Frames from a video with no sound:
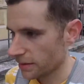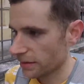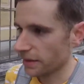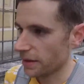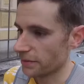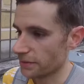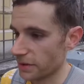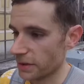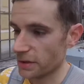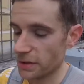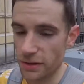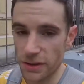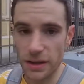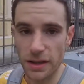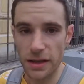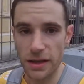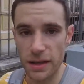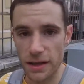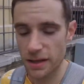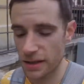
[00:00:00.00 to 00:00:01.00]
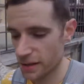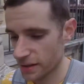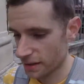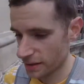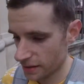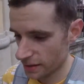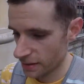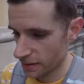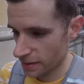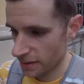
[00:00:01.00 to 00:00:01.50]
no, I've done it alright.
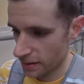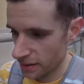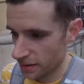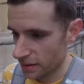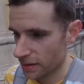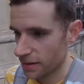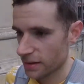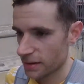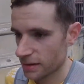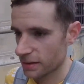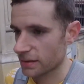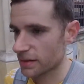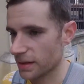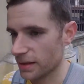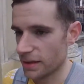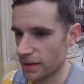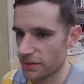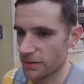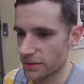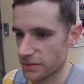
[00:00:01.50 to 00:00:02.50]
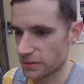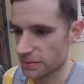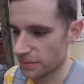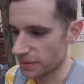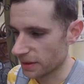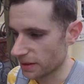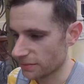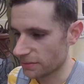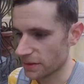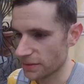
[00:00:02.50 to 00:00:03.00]
Clearly there is some
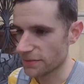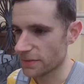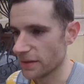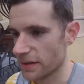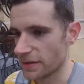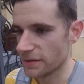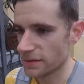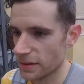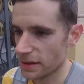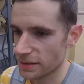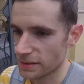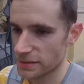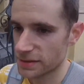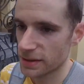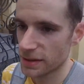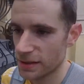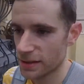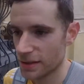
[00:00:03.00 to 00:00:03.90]
life left in these legs.